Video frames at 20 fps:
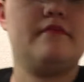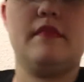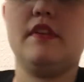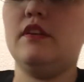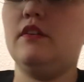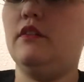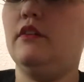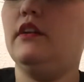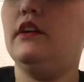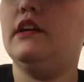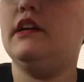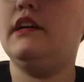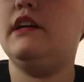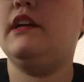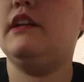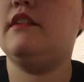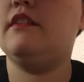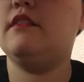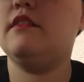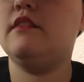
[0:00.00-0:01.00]

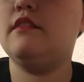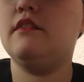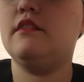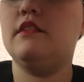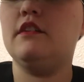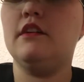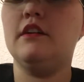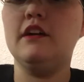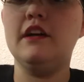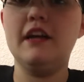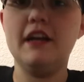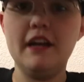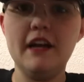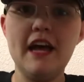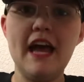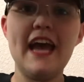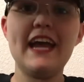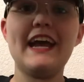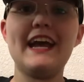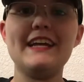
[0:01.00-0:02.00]
Alright.
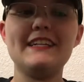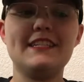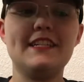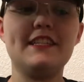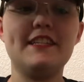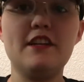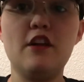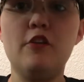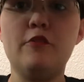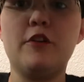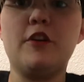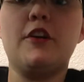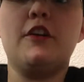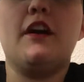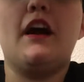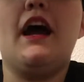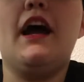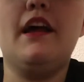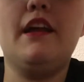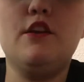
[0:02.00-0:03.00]
Hey guys, it's Silver.
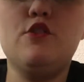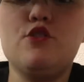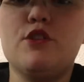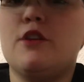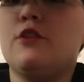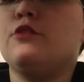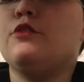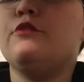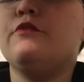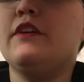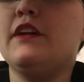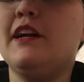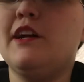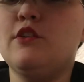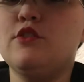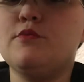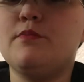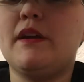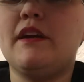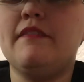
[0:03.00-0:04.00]
I usually don't do
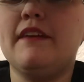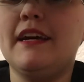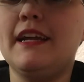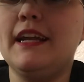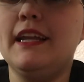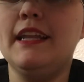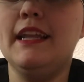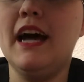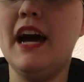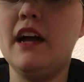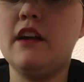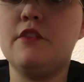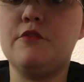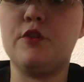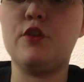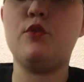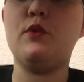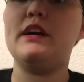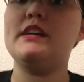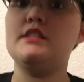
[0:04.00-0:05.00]
videos, but I've had a lot of
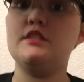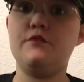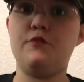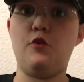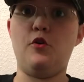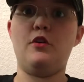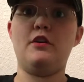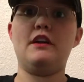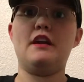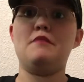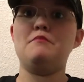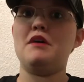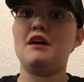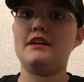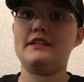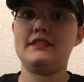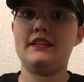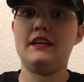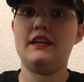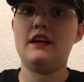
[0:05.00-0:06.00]
requests for an
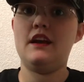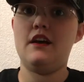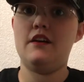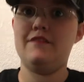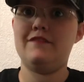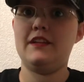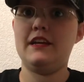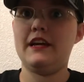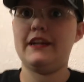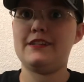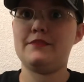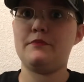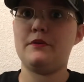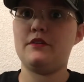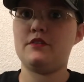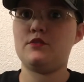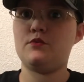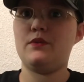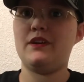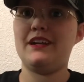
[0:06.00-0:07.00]
unboxing of the
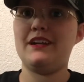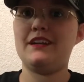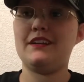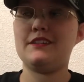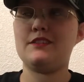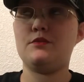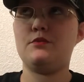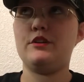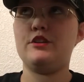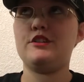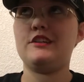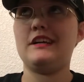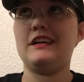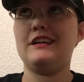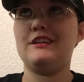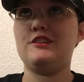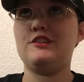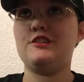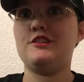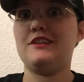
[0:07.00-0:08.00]
Xbox One X, which
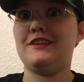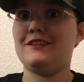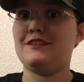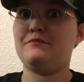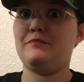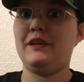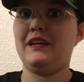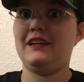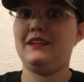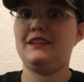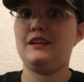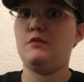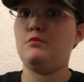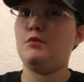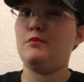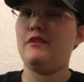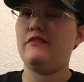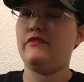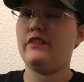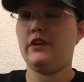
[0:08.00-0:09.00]
I just picked up
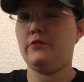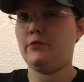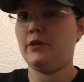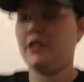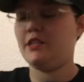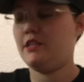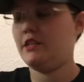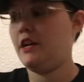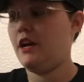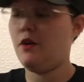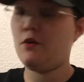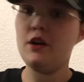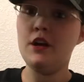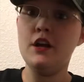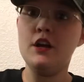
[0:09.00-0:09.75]
about 5 minutes ago.